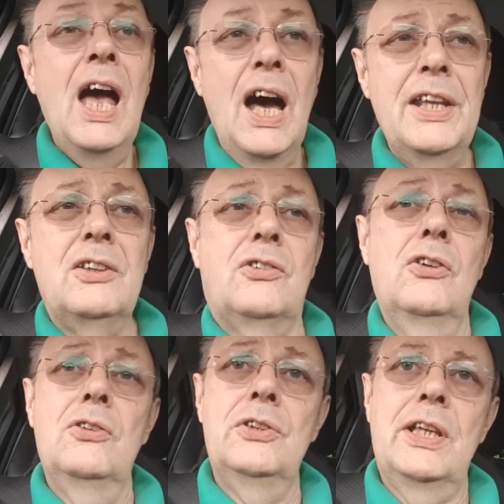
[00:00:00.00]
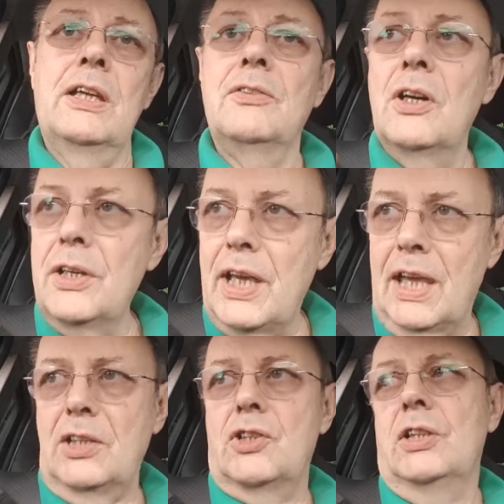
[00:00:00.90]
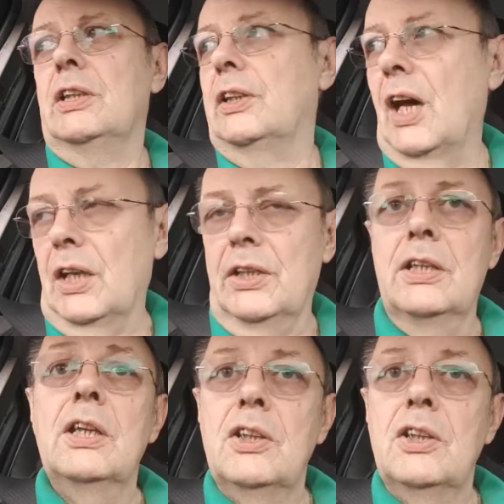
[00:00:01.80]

and it turned out that I'd actually done